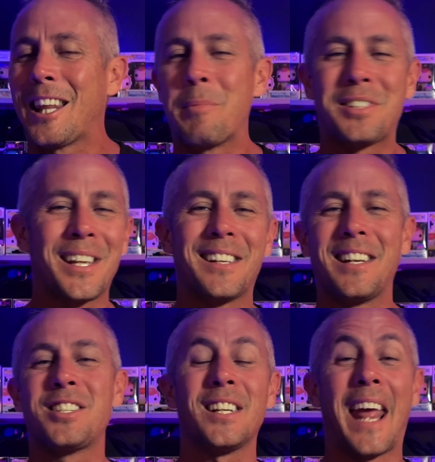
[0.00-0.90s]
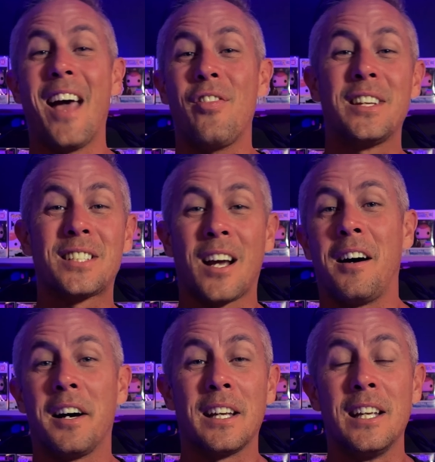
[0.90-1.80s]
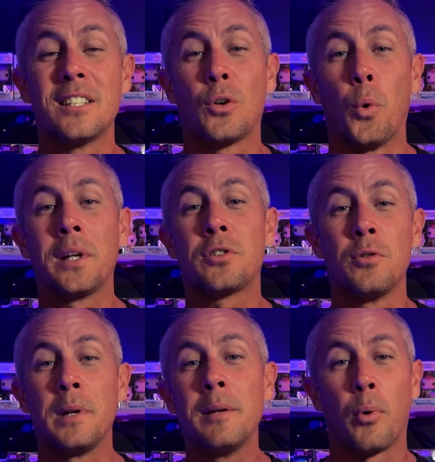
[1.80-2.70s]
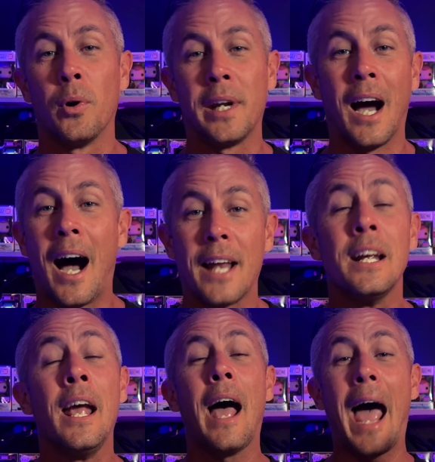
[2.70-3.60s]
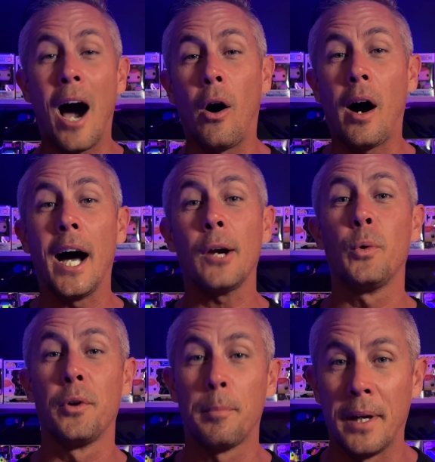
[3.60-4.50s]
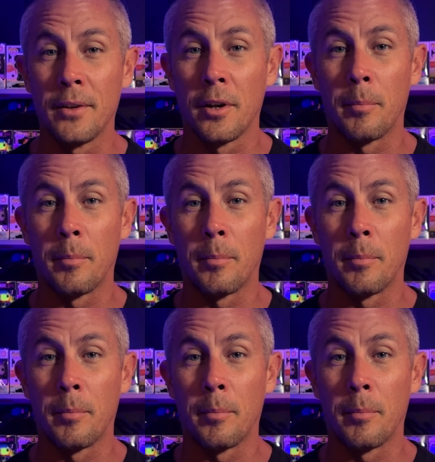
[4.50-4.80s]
limited edition at this con is going to be pretty hot. How hot will depend on